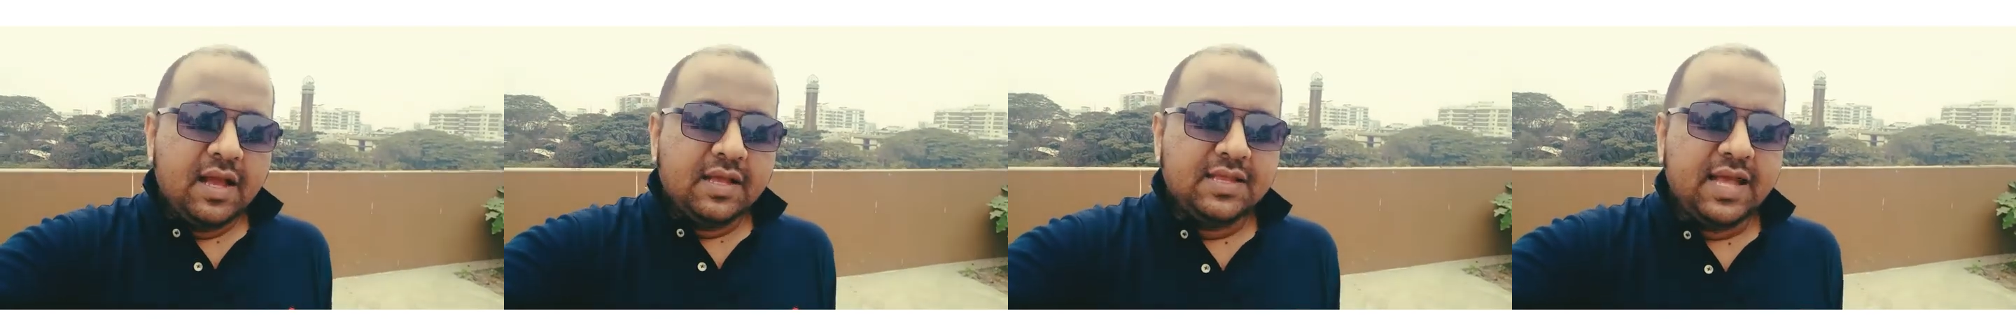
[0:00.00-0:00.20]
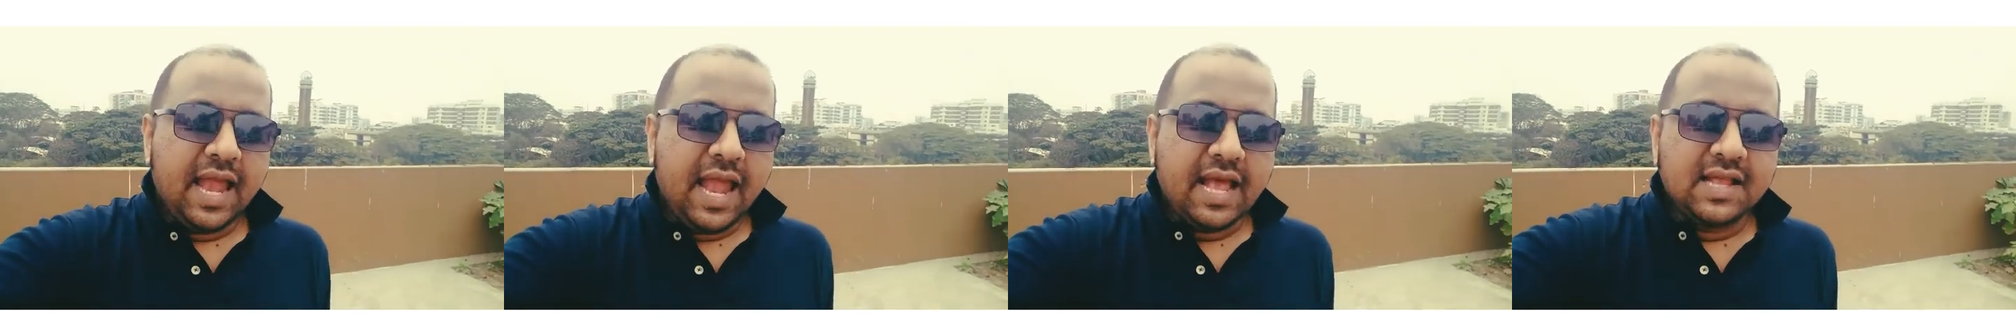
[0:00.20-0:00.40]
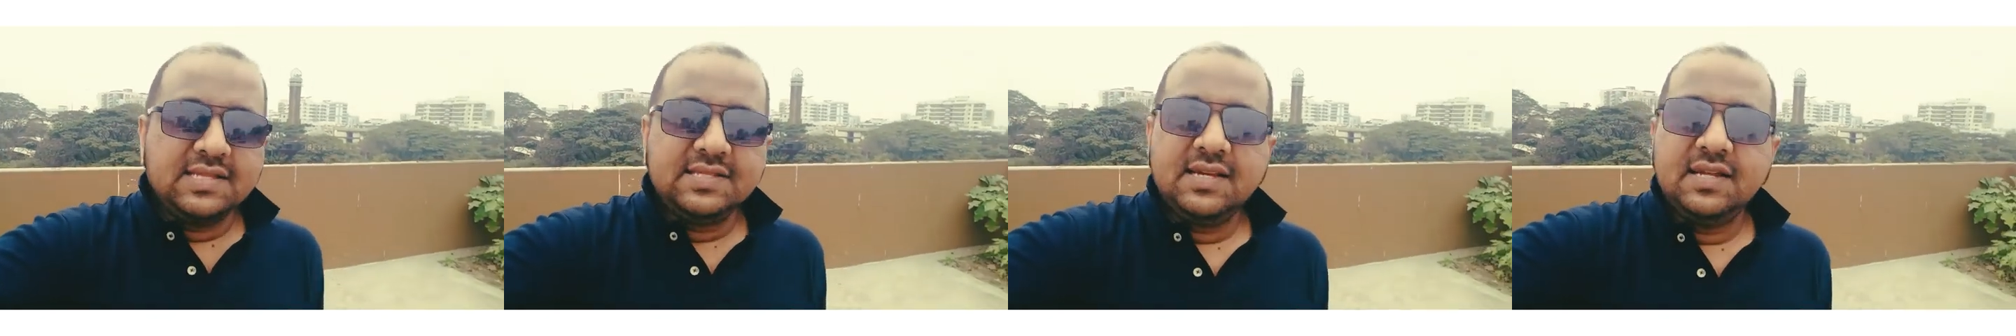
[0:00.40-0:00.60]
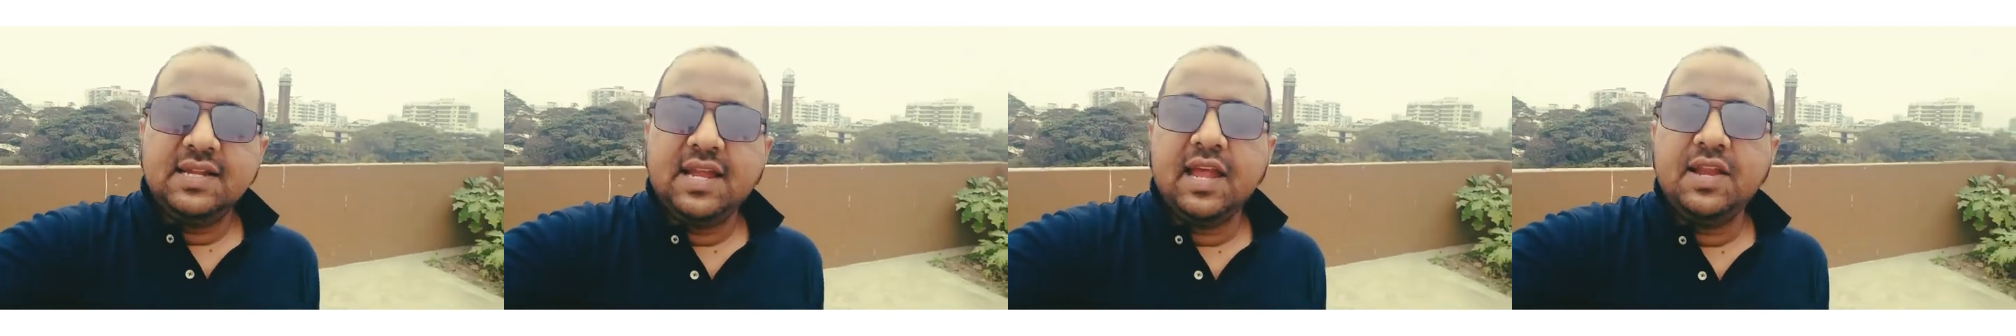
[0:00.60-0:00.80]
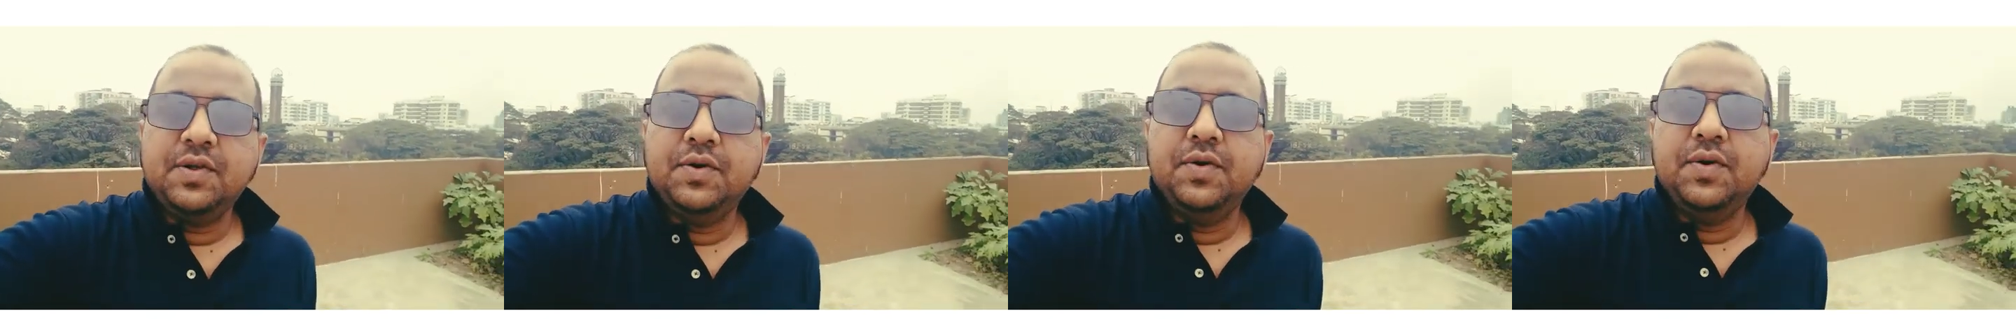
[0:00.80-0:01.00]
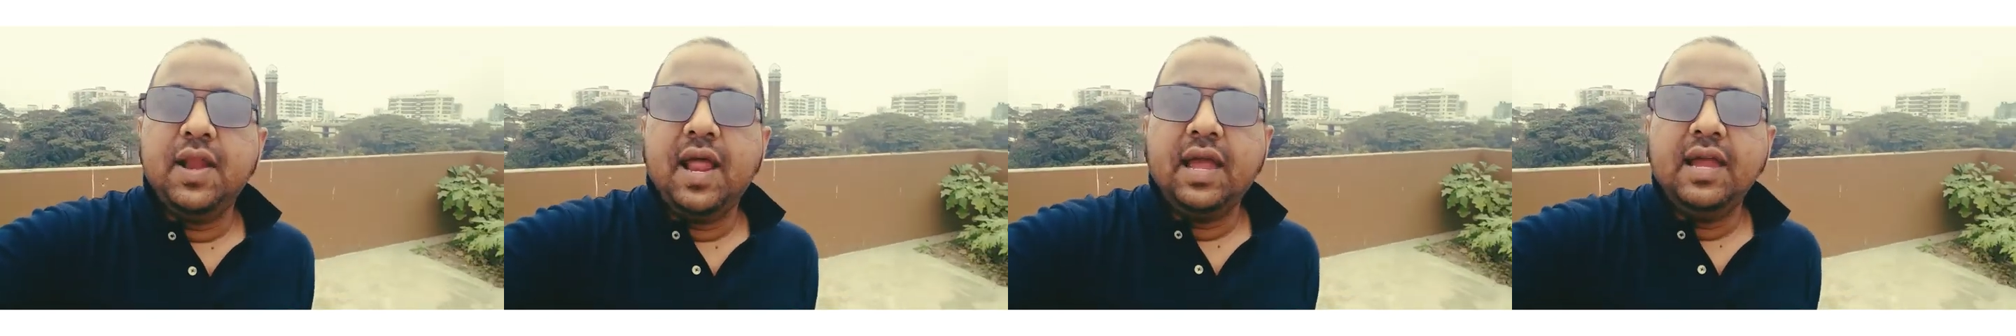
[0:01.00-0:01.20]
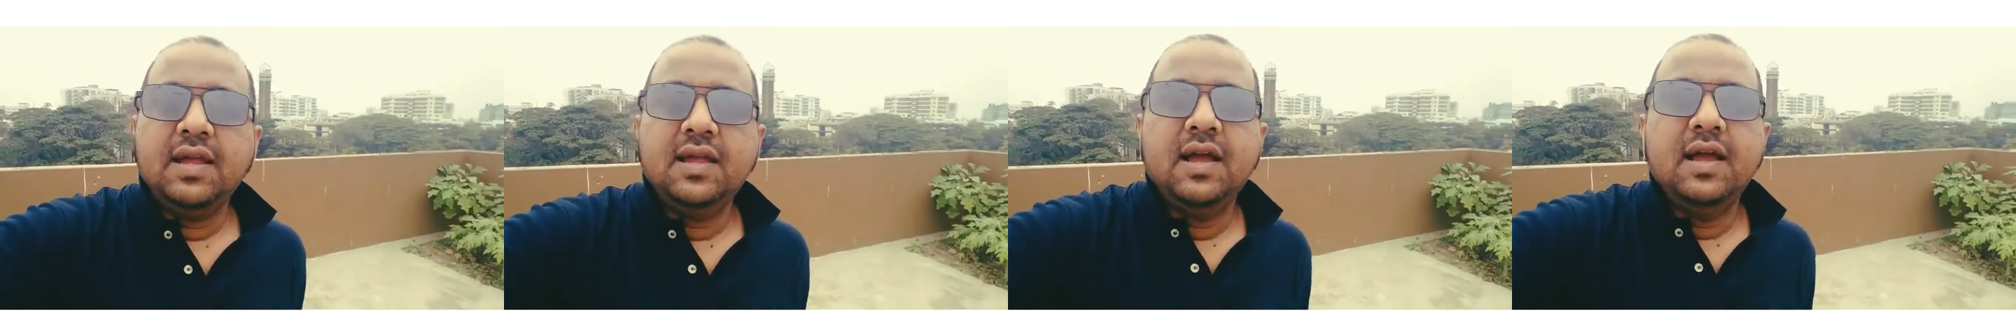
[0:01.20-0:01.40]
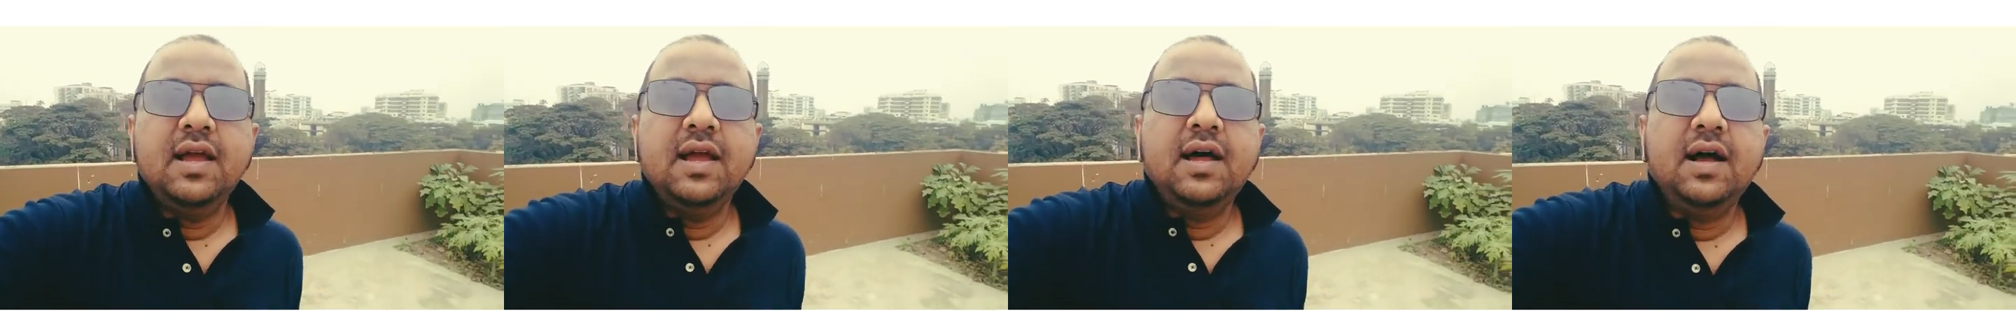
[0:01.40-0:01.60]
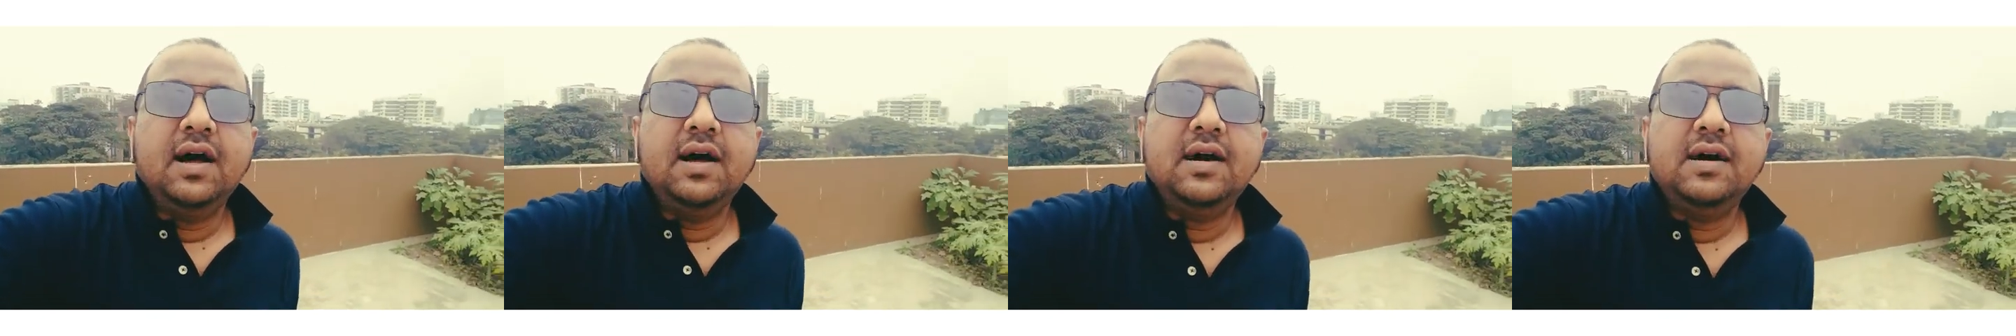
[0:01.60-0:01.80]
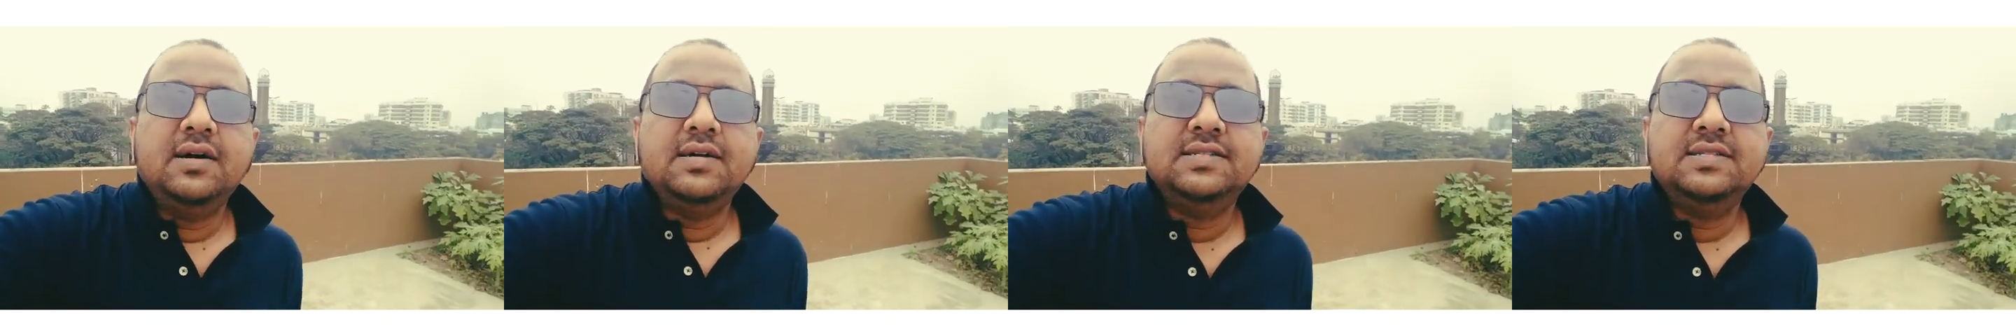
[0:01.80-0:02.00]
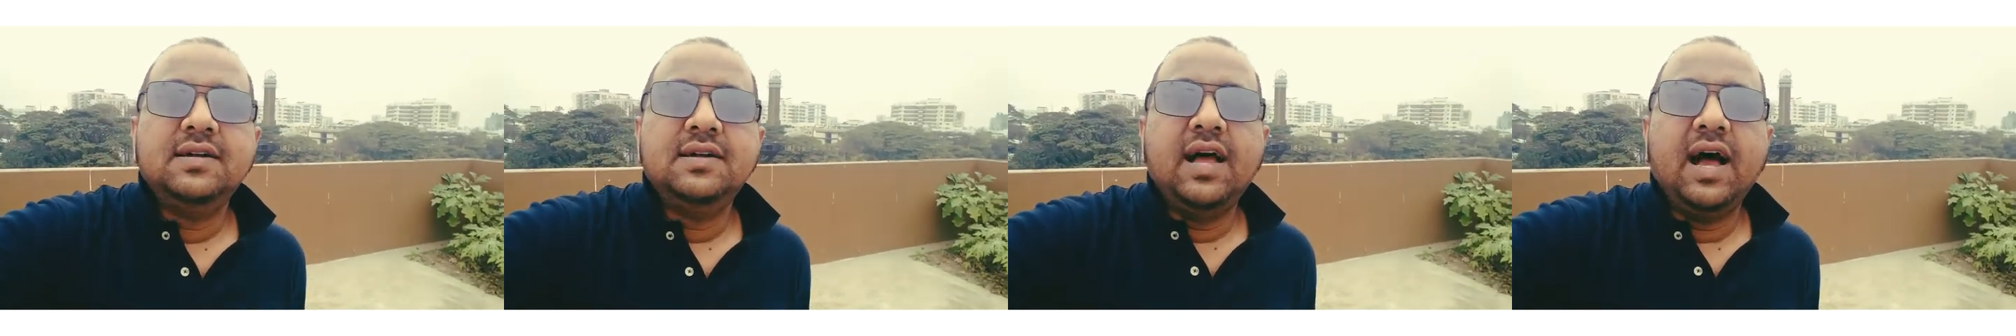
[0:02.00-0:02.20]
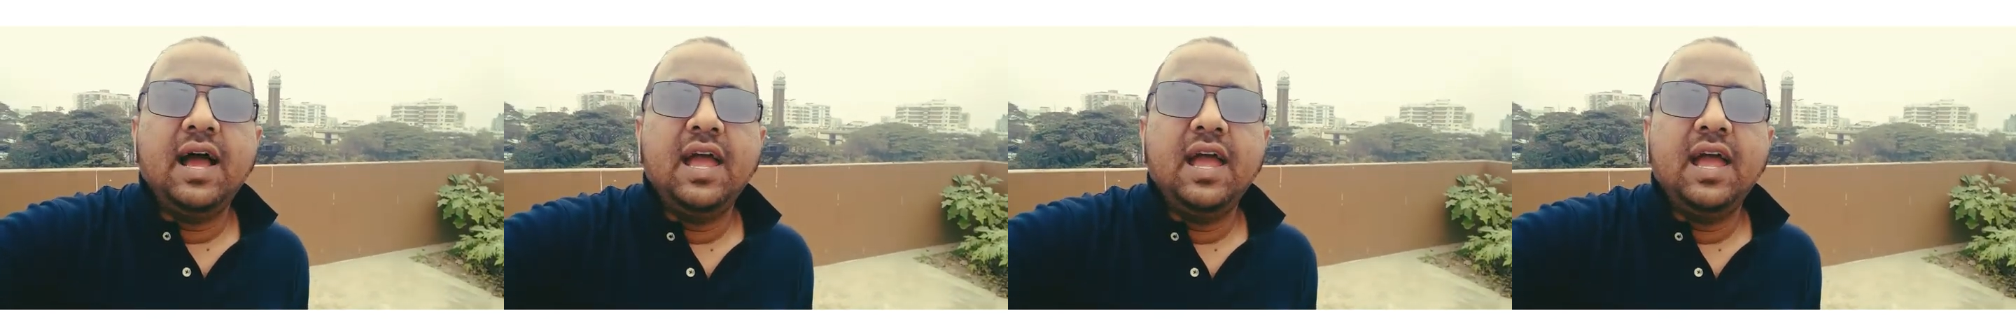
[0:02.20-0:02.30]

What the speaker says: The answer can go like, sir,